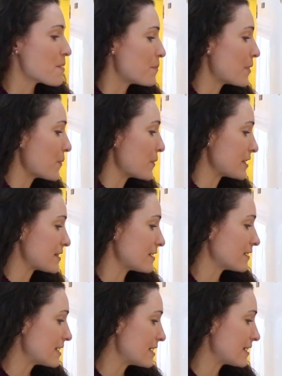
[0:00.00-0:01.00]
but we
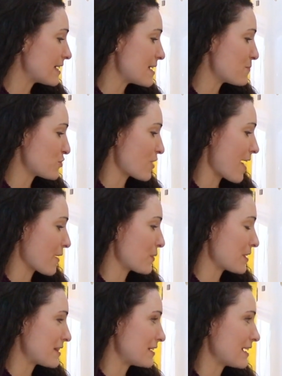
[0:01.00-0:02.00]
still need to keep track
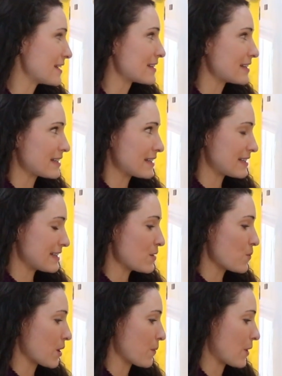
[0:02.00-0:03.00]
with the Dyson to see
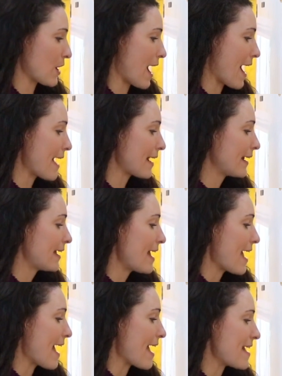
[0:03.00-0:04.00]
where we're at
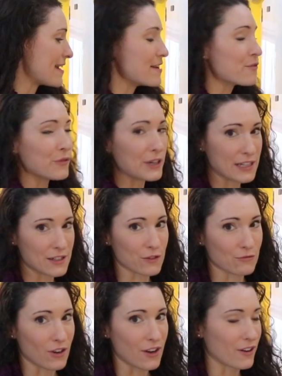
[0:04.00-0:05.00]
and if we need to
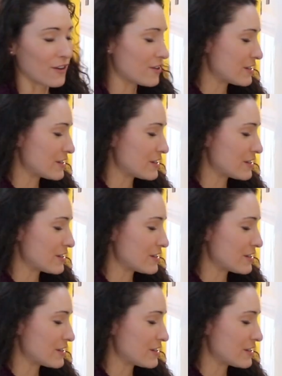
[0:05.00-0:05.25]
run our